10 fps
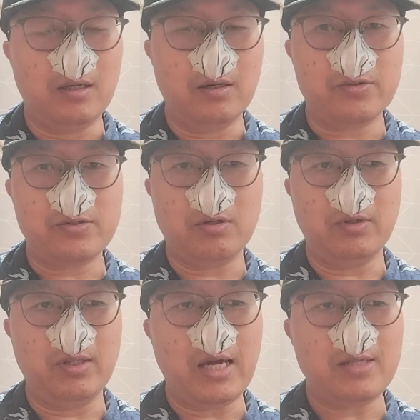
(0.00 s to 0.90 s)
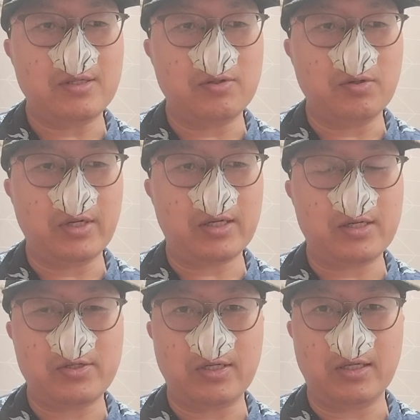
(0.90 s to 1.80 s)
So in that
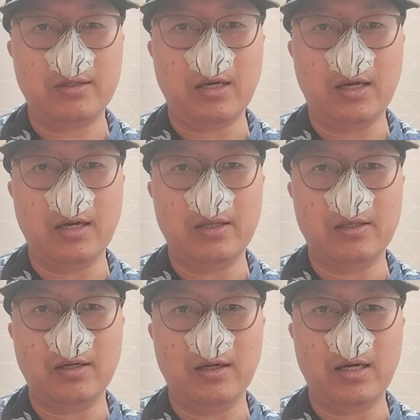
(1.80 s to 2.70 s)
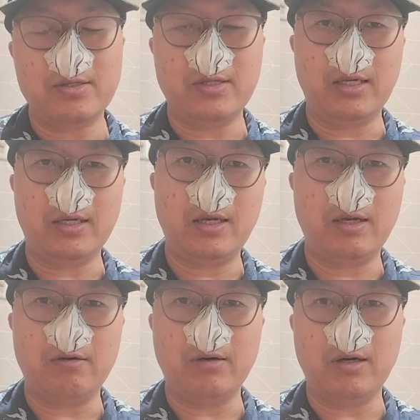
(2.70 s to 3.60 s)
situation, and I think
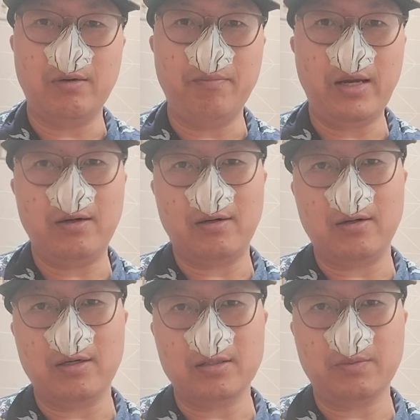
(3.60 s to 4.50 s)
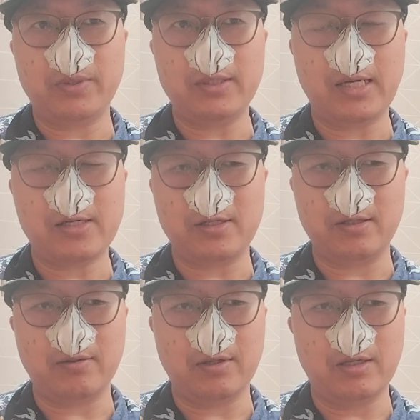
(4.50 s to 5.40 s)
have a measure of the
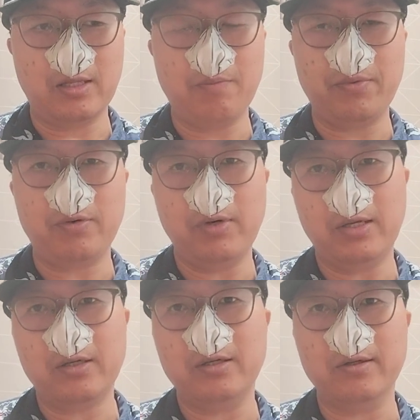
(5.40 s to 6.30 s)
protection that'll be really good.